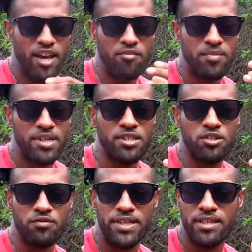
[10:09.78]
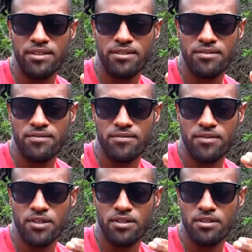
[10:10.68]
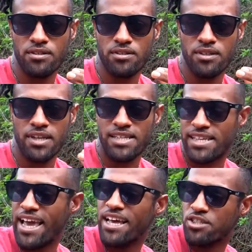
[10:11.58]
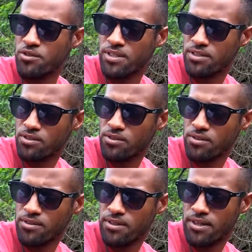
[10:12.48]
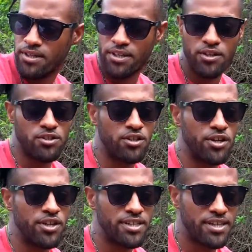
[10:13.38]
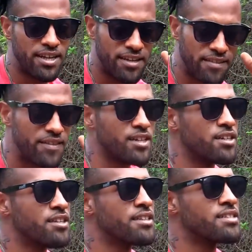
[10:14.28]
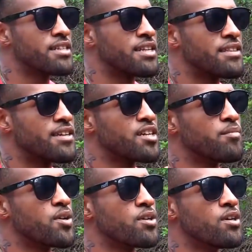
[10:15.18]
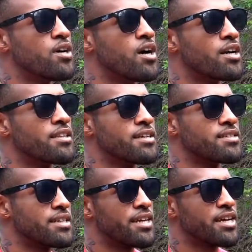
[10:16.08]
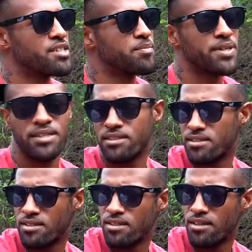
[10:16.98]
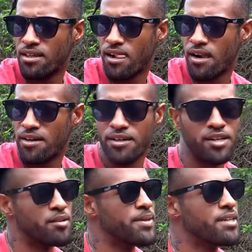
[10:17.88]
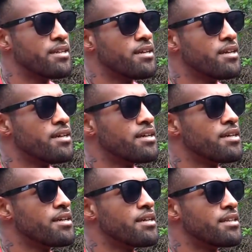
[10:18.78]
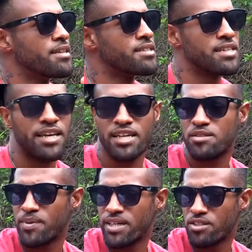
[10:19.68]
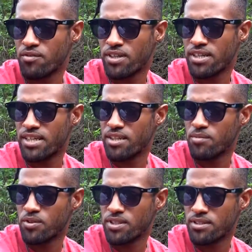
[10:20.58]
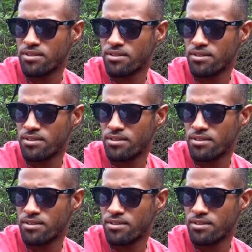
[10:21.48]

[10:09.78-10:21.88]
They haven't been into reading for, unless they had to in school. You know, so the only thing that they think, only things that they think about are the things that they experience. You know what I mean? The things that they experience around their neighborhoods.